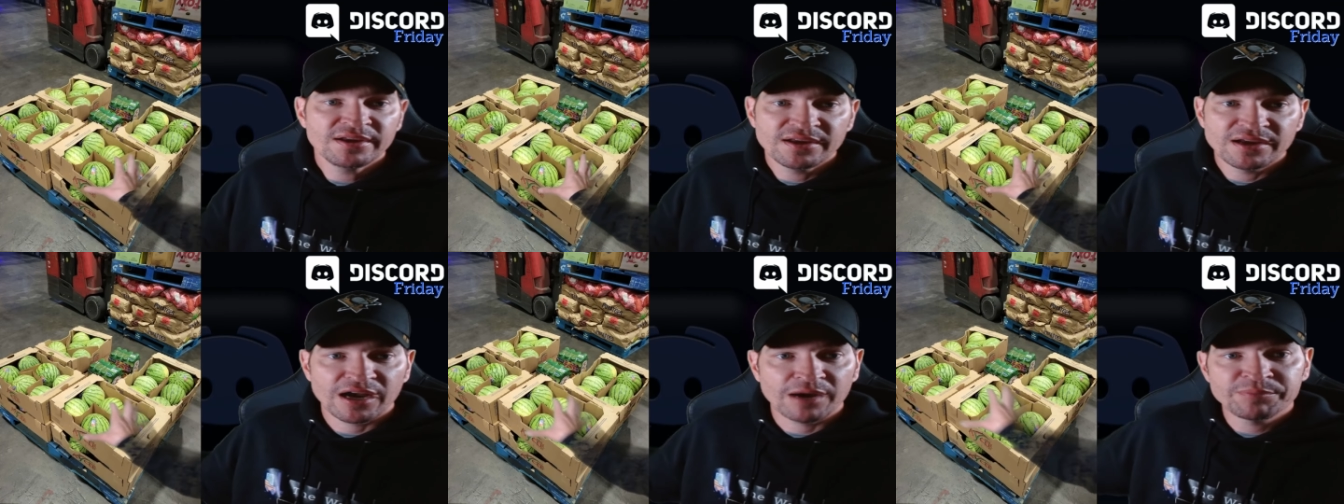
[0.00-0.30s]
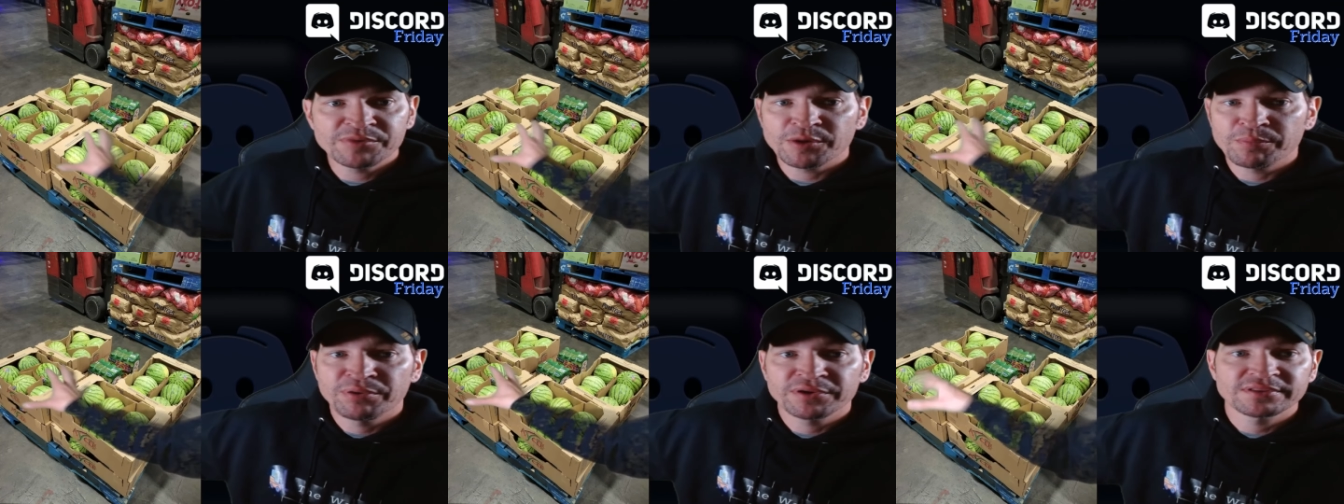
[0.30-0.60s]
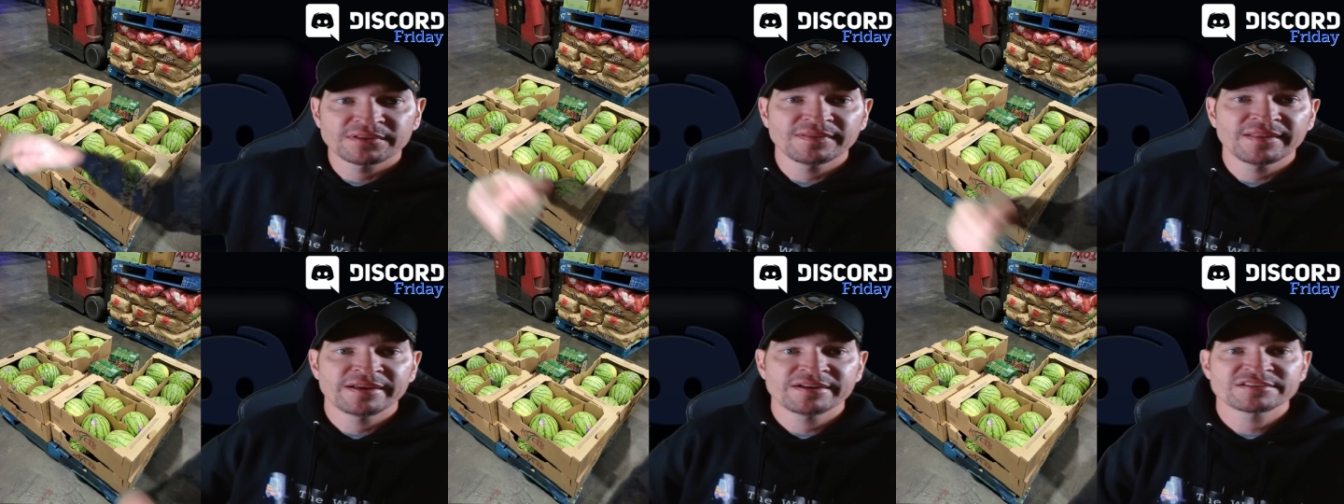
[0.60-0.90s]
I'm going to put
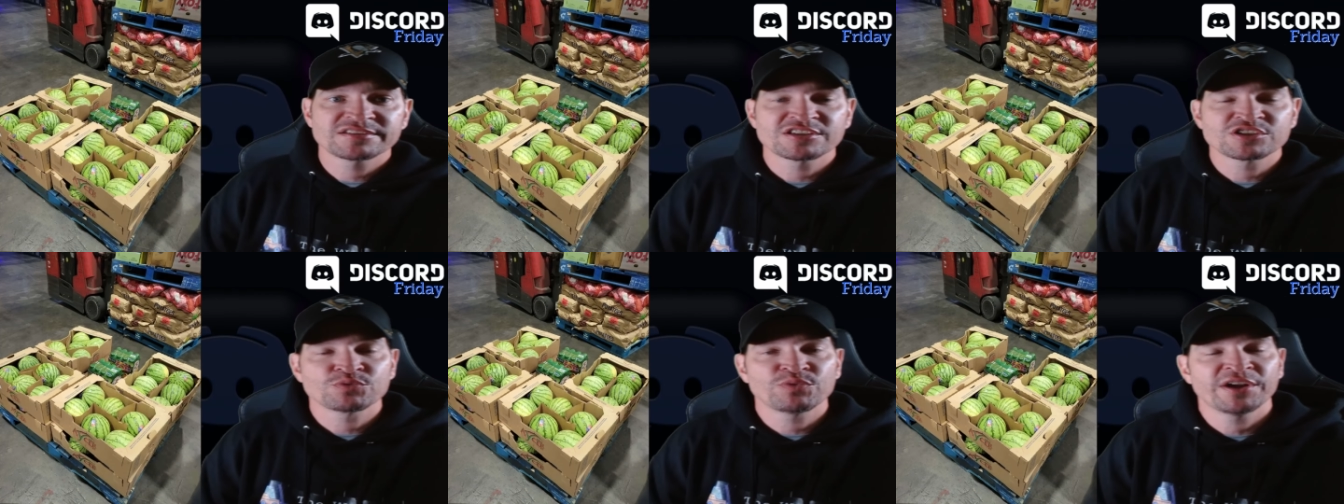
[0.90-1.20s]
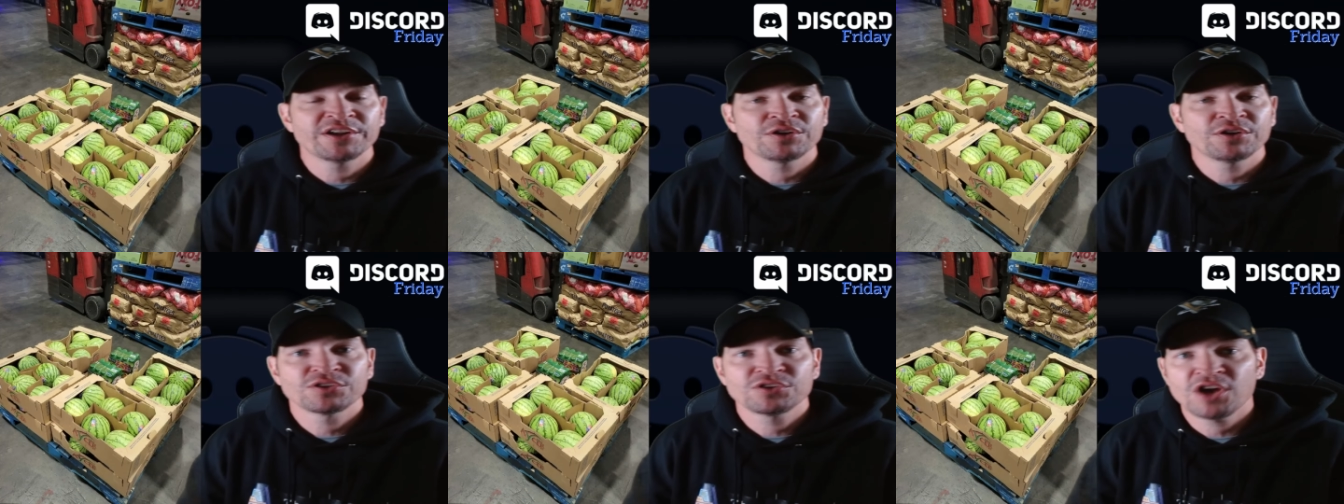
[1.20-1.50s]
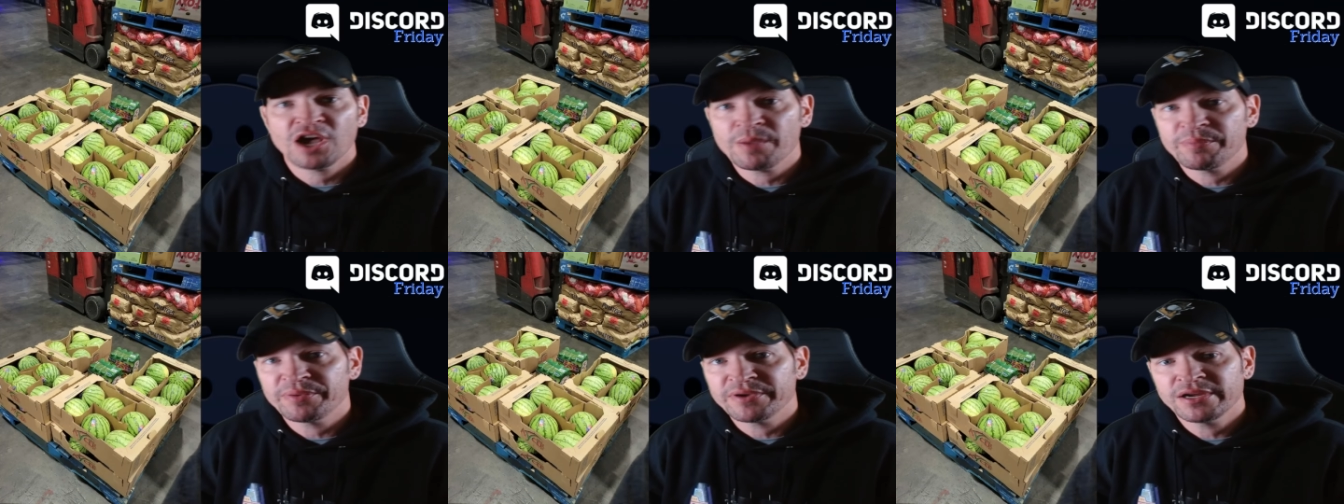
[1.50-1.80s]
the lettuces right on
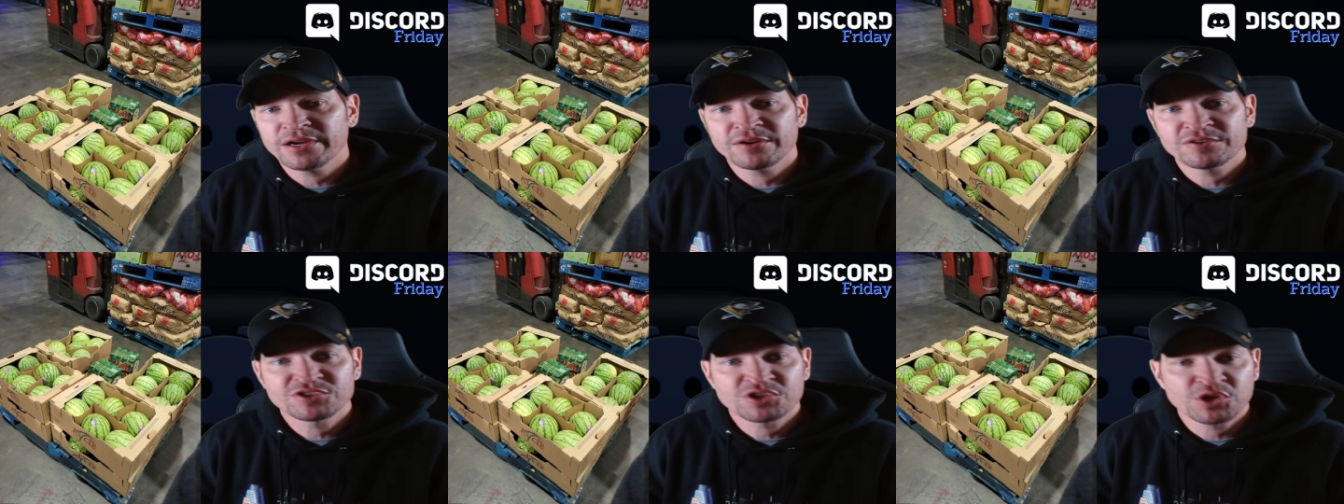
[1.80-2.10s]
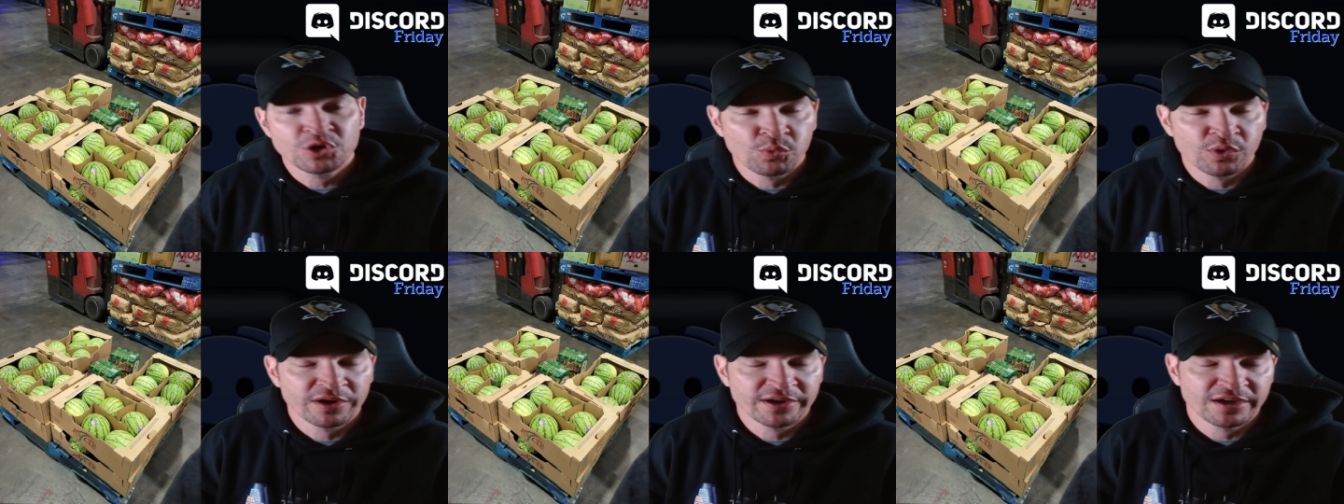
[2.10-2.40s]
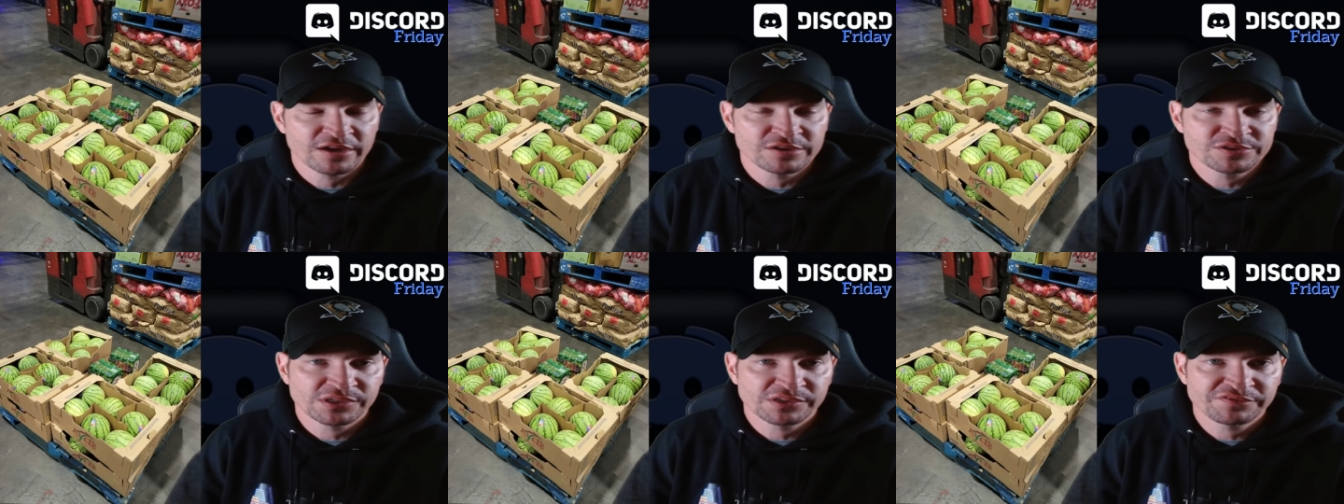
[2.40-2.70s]
top of here. It's going to work
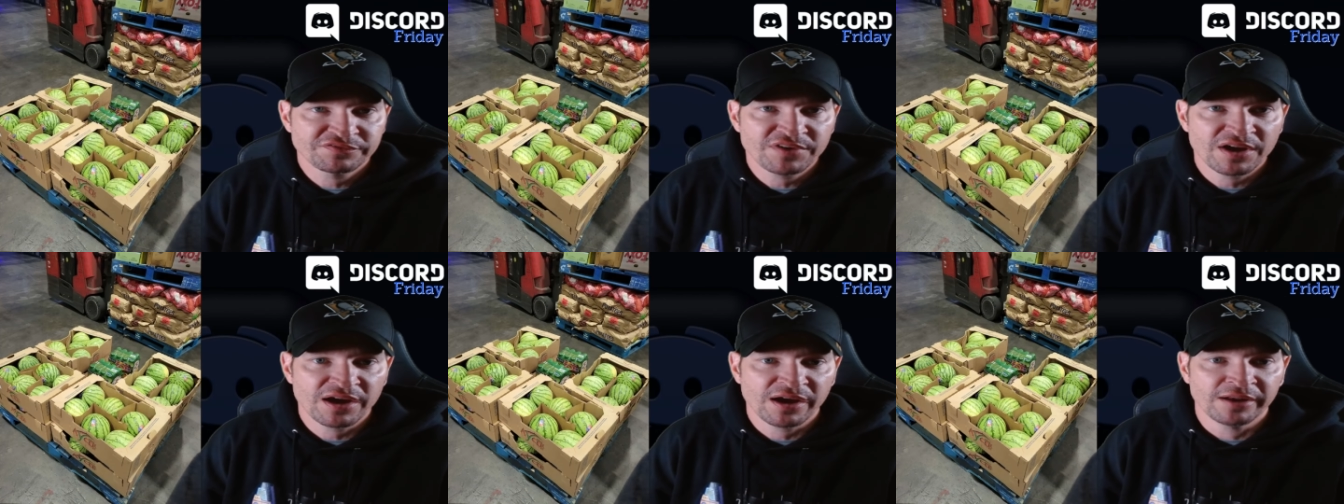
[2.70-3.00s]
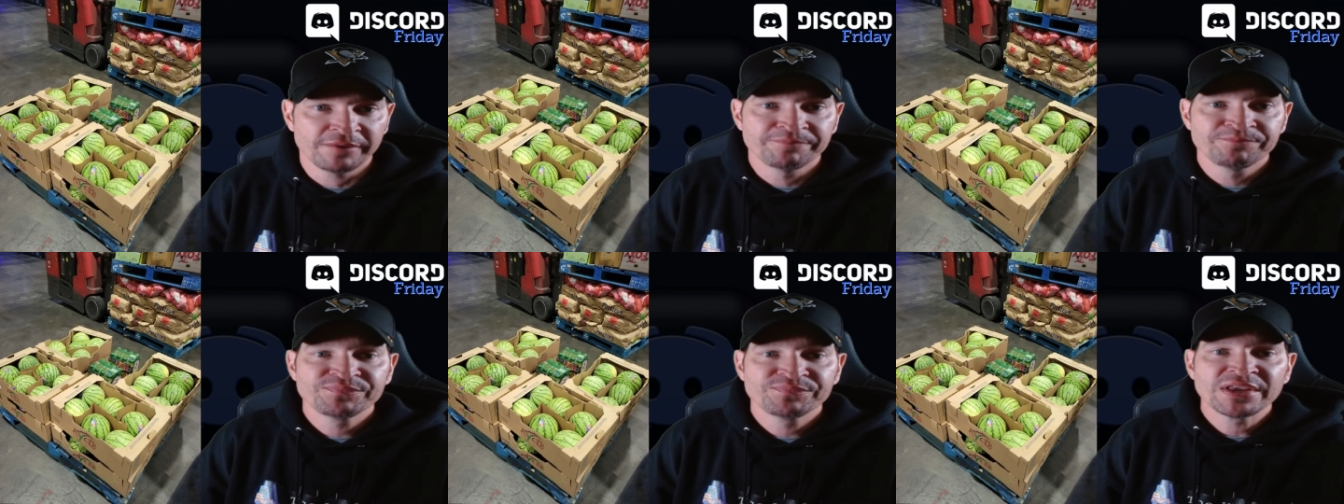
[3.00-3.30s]
out just fine.